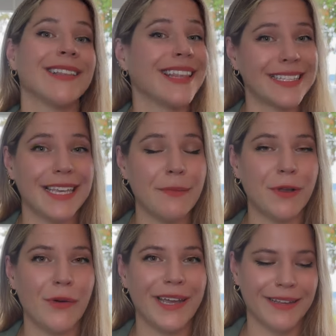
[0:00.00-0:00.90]
Let's keep
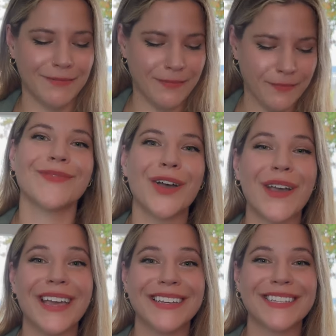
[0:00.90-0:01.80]
going.
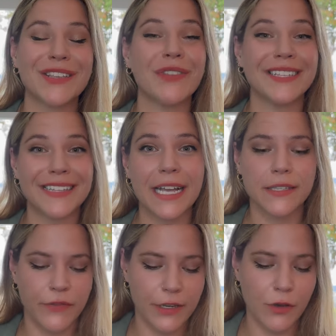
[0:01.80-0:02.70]
Okay, so this
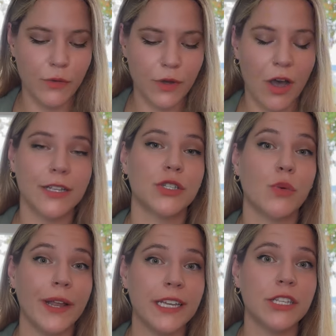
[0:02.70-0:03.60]
next video got
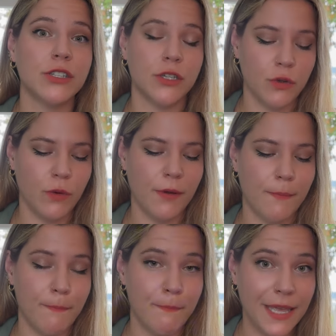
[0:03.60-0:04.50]
22
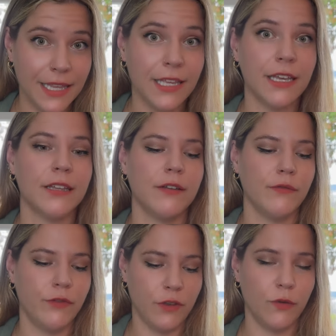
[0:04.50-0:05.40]

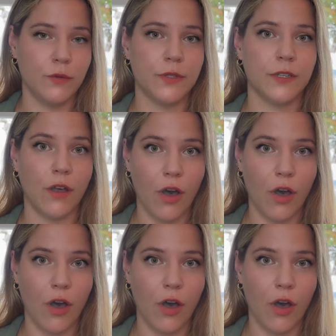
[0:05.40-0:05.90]
million views